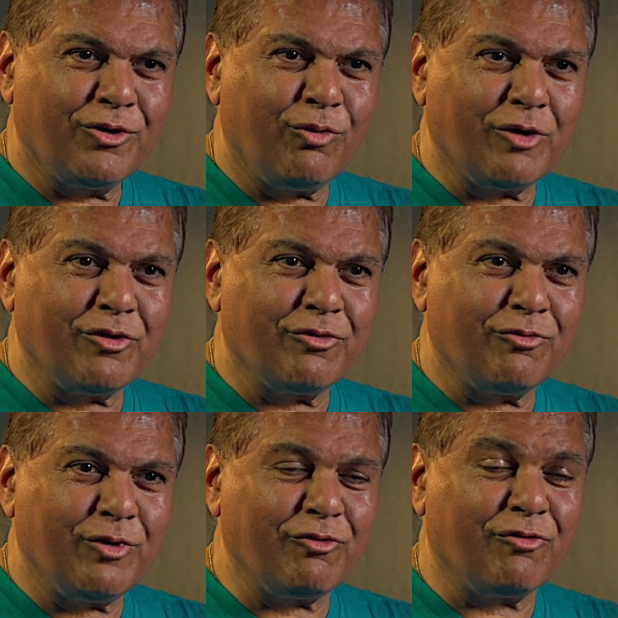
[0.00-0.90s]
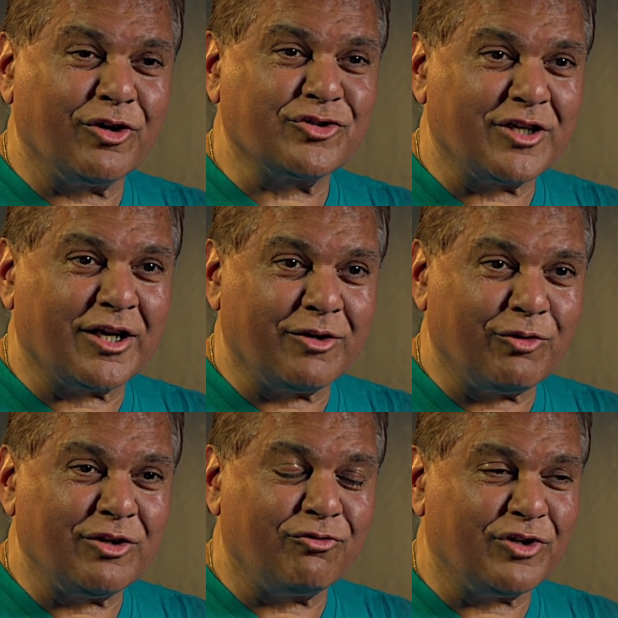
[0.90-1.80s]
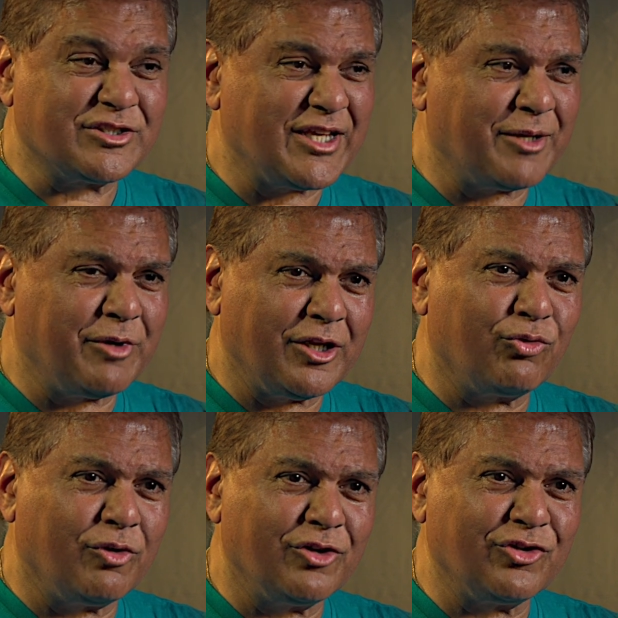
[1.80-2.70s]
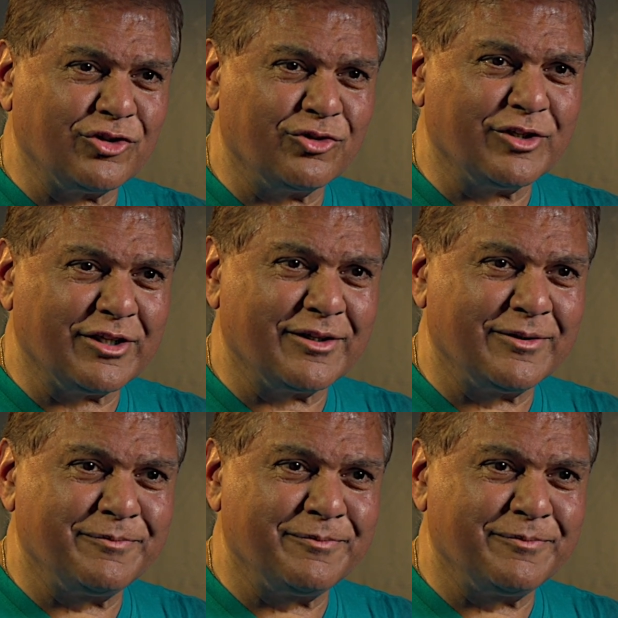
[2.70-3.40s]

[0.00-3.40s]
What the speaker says: When we first started, within first 10 minutes, we were losing 2-0.